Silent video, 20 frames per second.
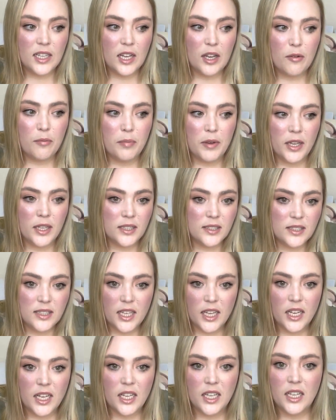being
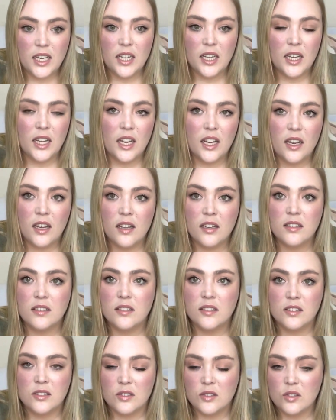skinny.
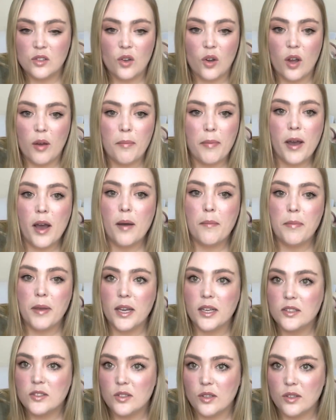It's not about being
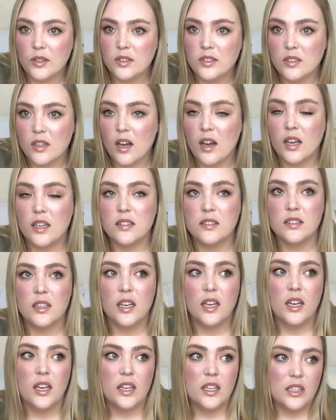a certain size.
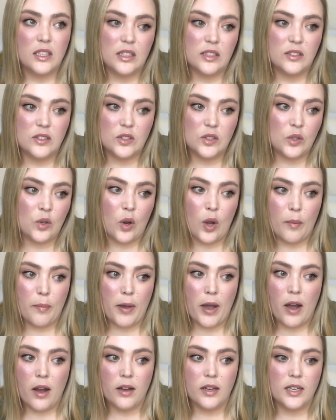It's not
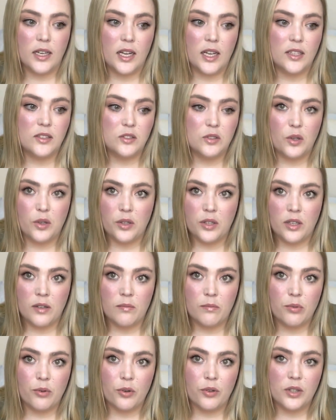about a certain
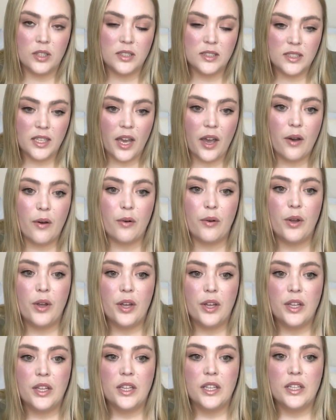number on the scale.
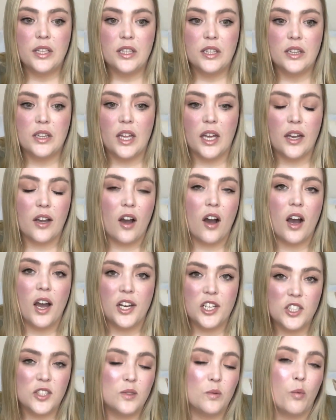Like, I
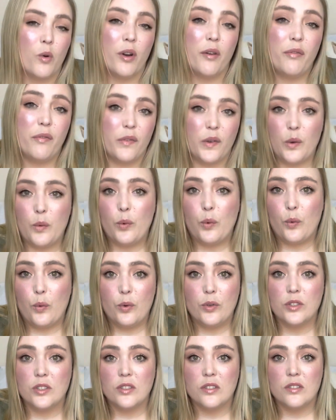just want to feel
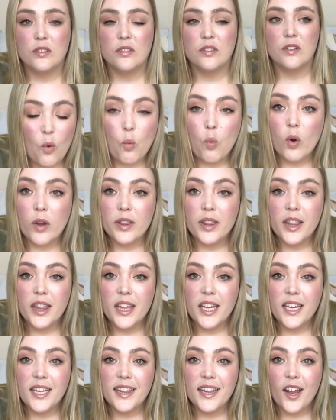good. One
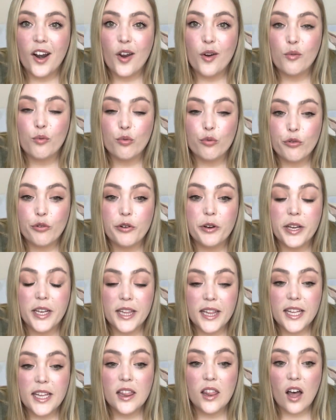thing that I
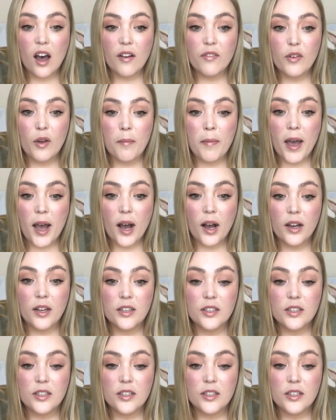really love about